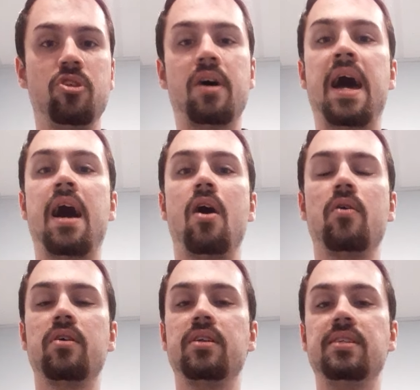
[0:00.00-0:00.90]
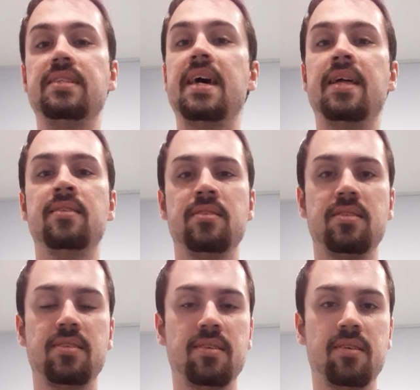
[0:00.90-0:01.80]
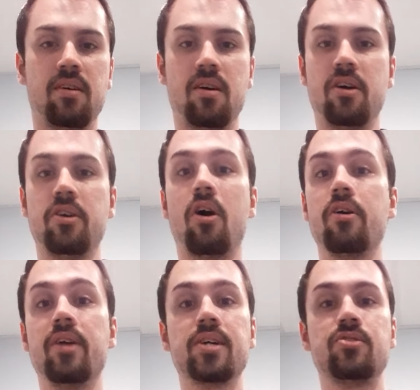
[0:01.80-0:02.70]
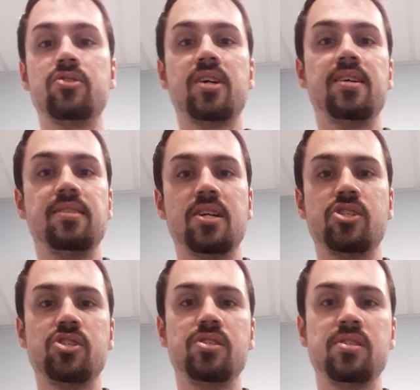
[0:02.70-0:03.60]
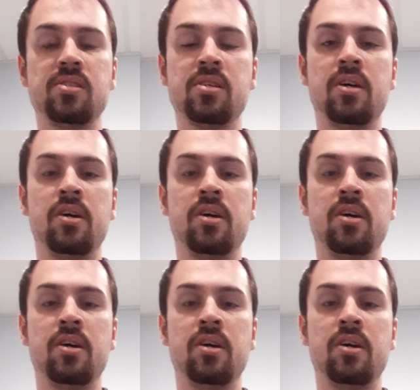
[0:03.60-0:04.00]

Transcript: how intense are your exercise sessions.